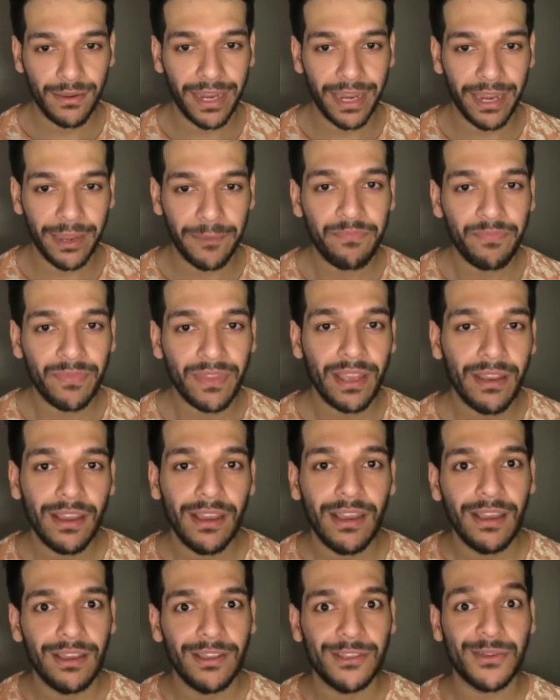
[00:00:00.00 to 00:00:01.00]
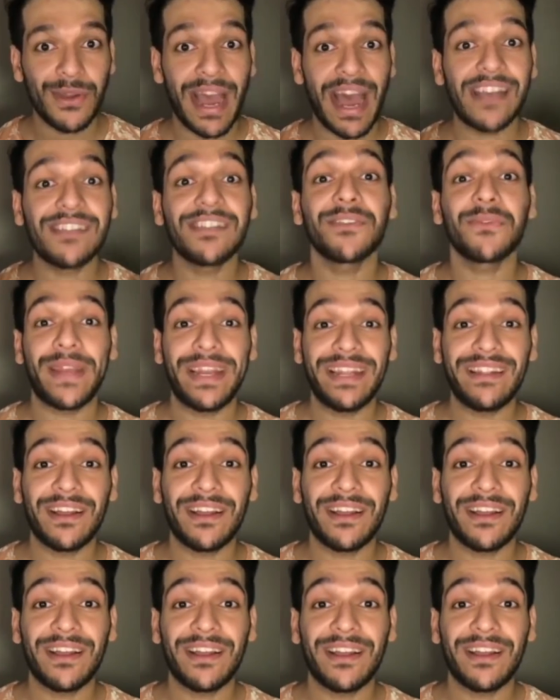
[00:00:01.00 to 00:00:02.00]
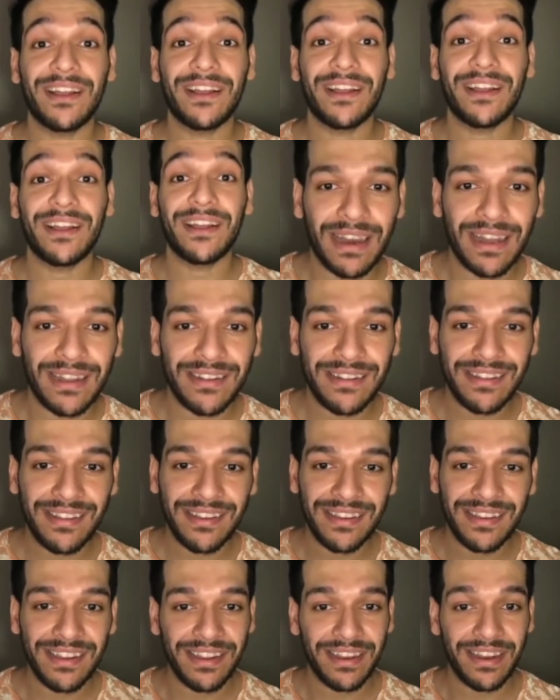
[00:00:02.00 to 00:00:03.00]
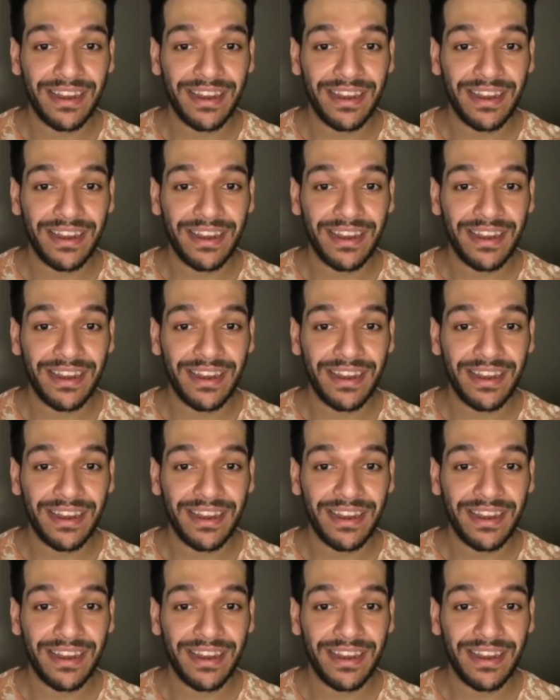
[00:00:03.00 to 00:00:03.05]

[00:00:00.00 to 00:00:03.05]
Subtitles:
Okay, so as a 20,000 rupees a month,